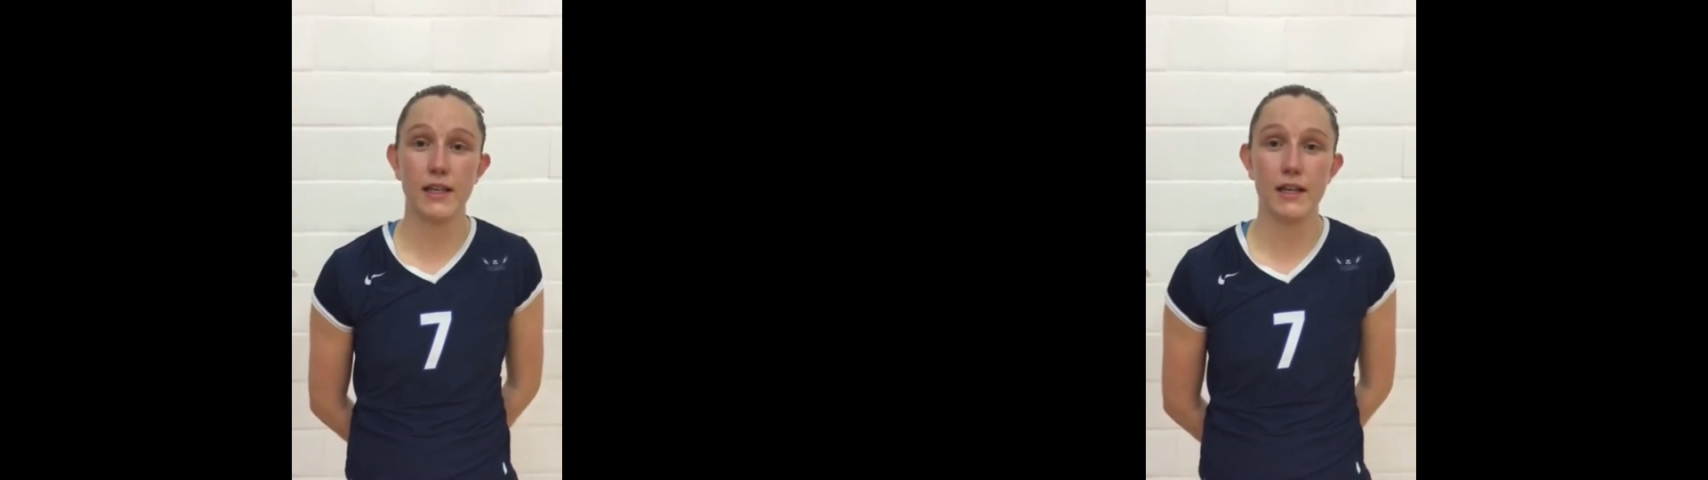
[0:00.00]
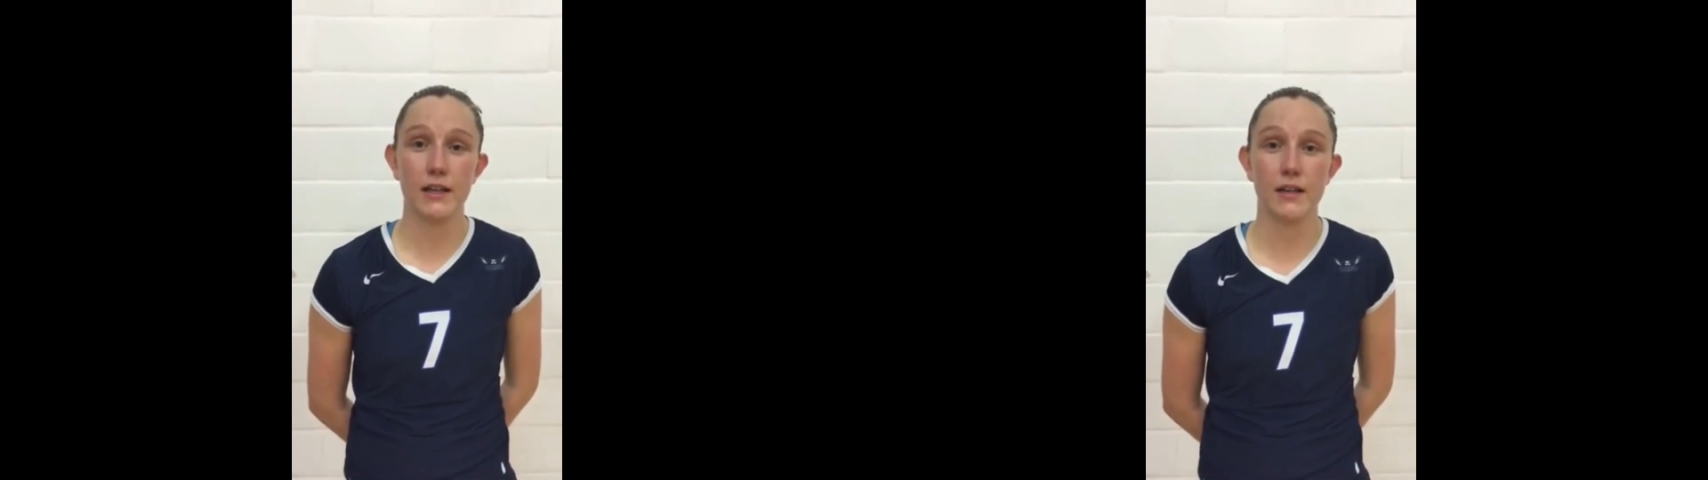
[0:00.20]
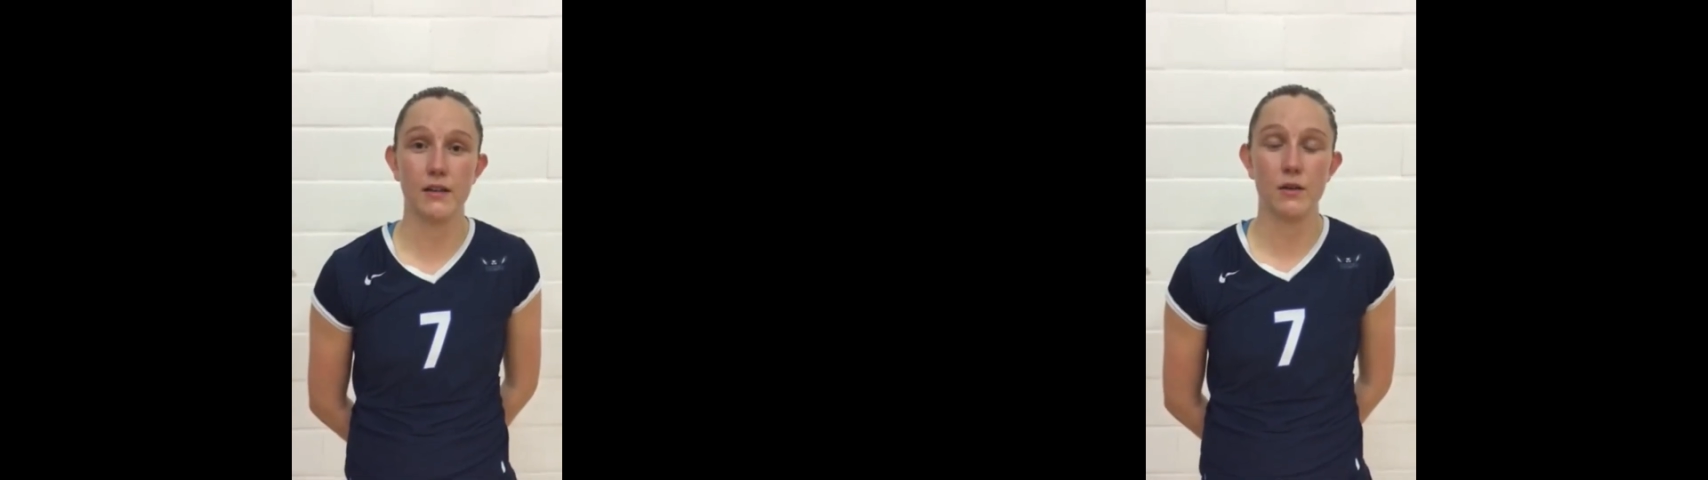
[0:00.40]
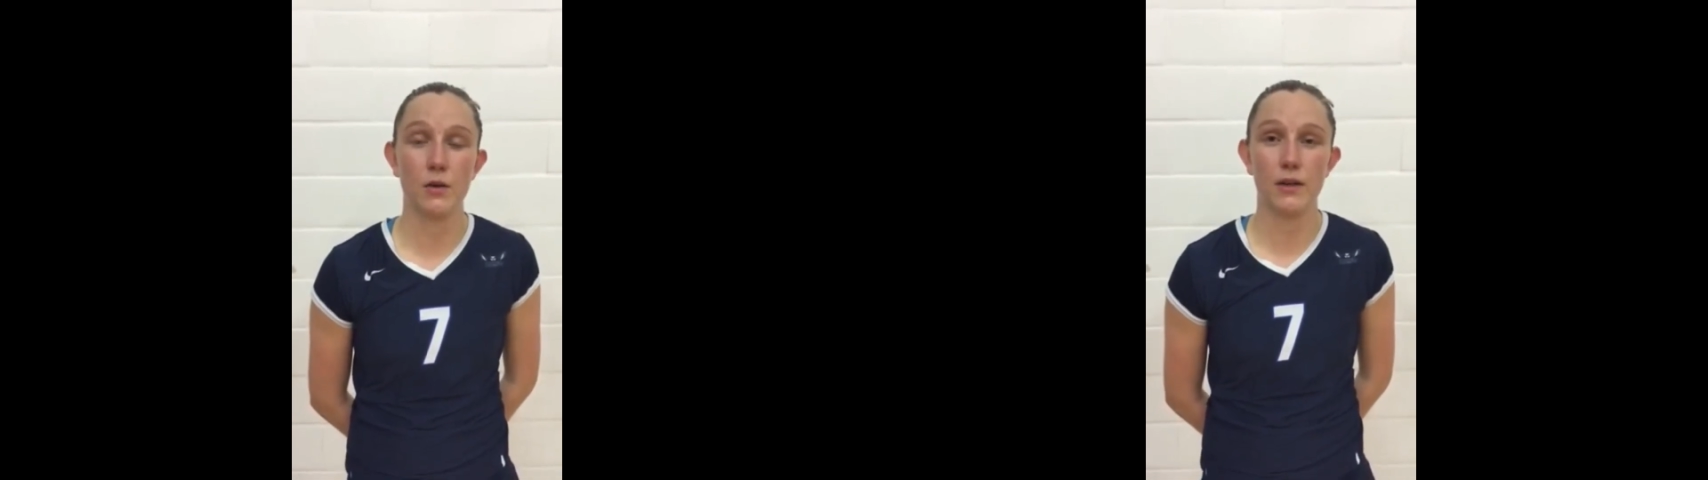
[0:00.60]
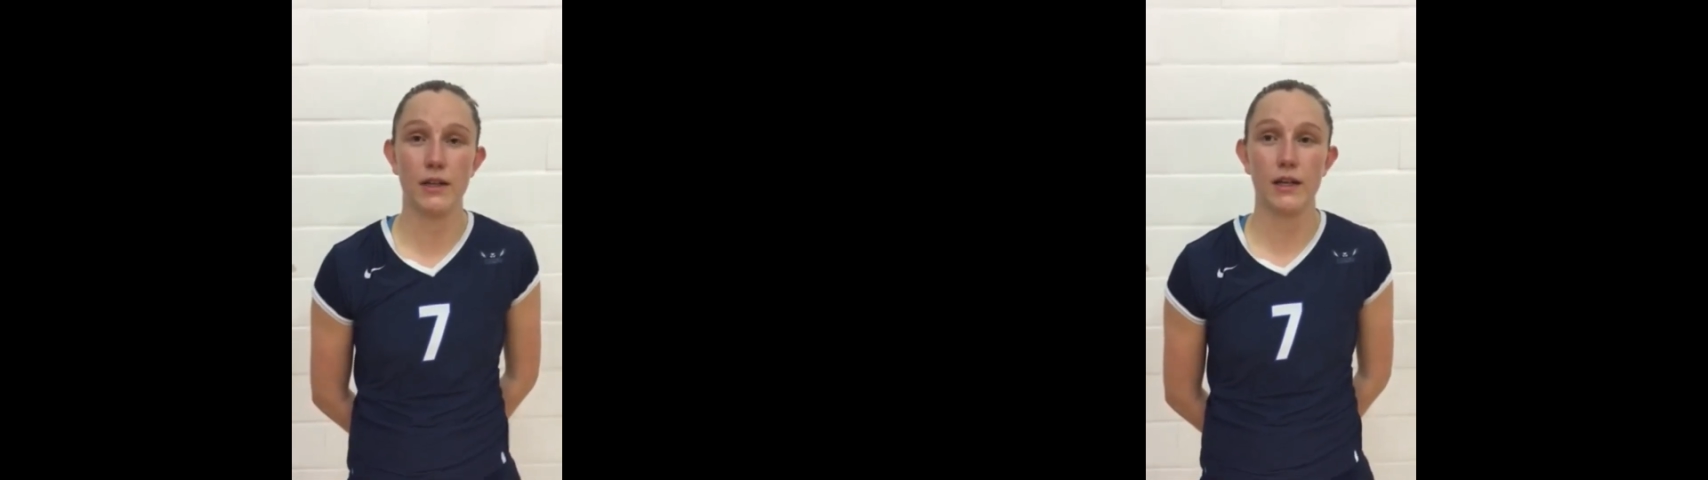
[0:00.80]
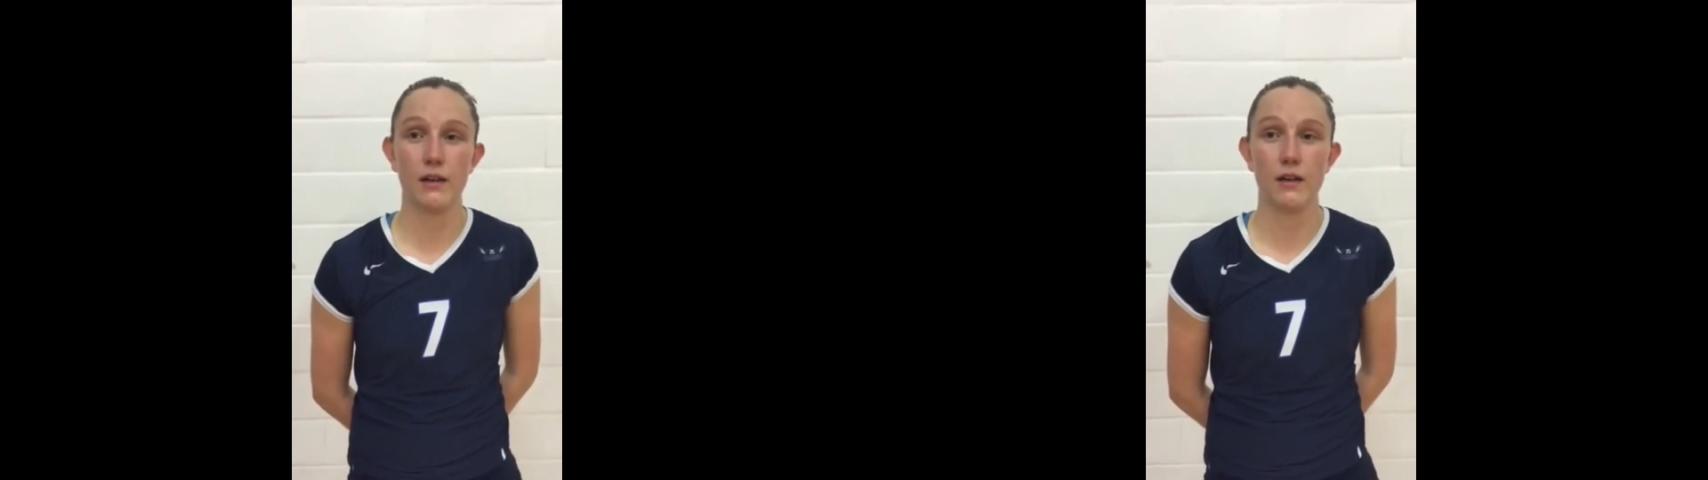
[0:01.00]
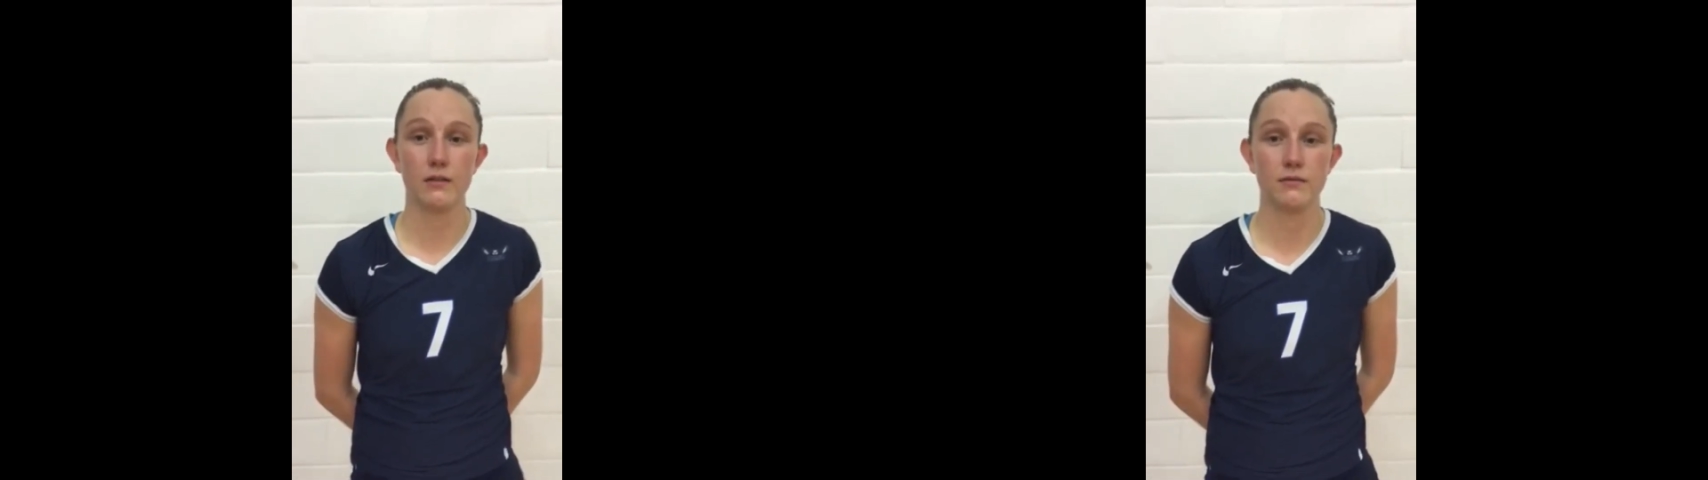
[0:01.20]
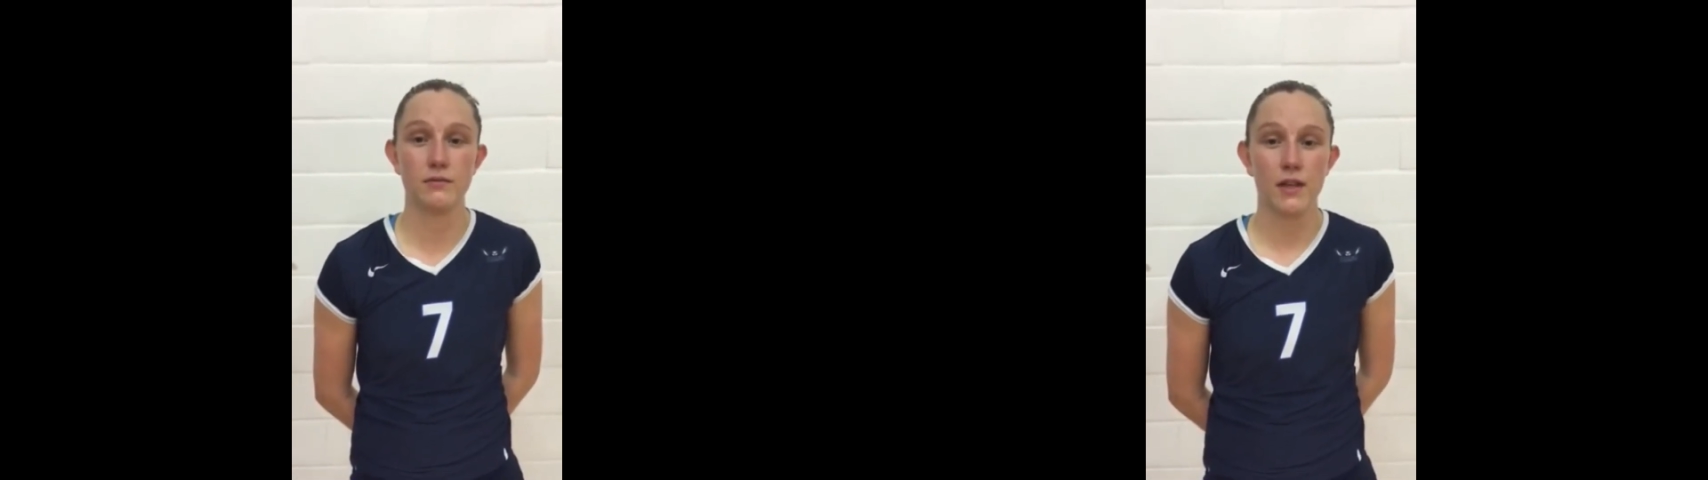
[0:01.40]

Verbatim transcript: in and honing in on